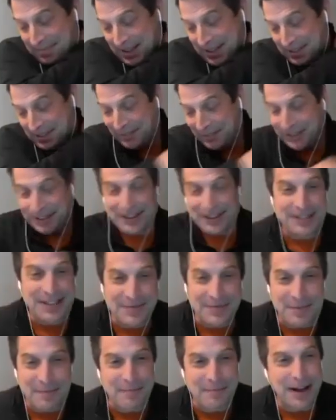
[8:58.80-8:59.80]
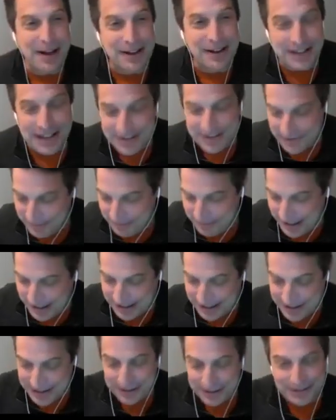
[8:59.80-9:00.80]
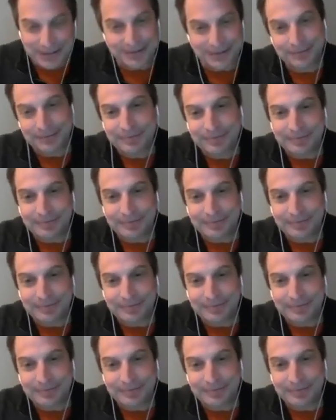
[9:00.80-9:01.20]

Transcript: makes for a even better tune.